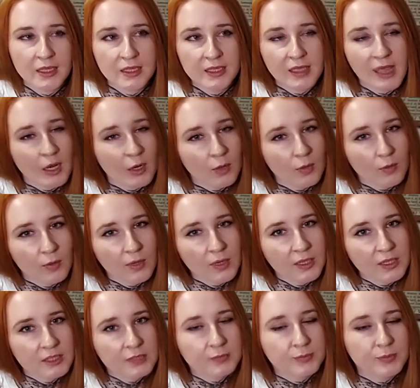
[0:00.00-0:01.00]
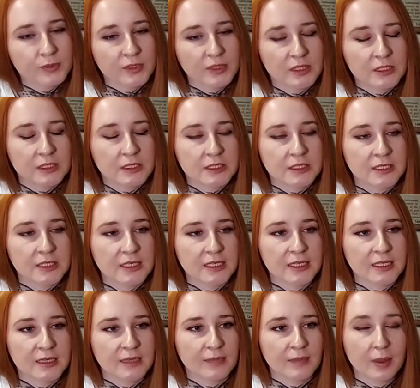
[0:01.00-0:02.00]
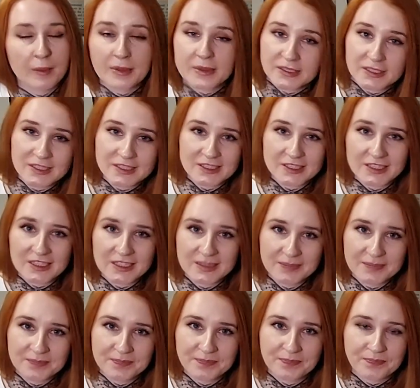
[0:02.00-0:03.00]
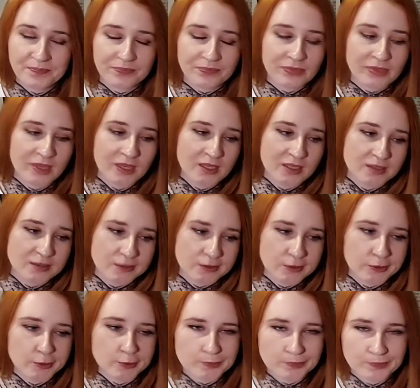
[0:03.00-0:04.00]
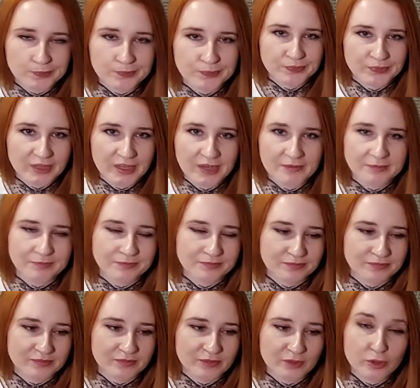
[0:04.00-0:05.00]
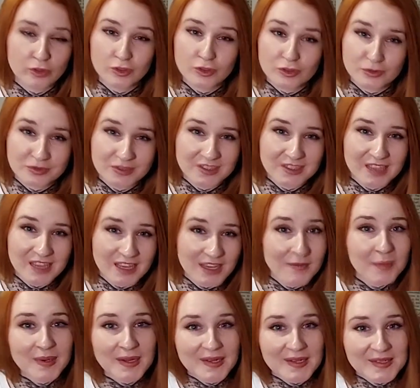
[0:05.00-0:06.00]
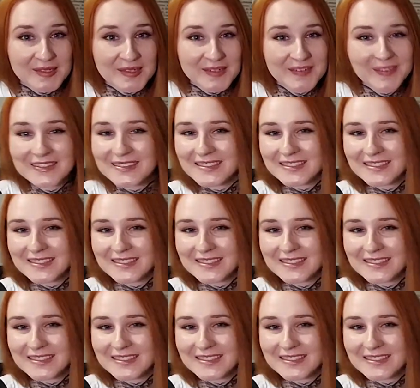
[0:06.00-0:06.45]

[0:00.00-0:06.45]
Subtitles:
yellow wise, but I'm excited to see. So yeah, good news for the second players though.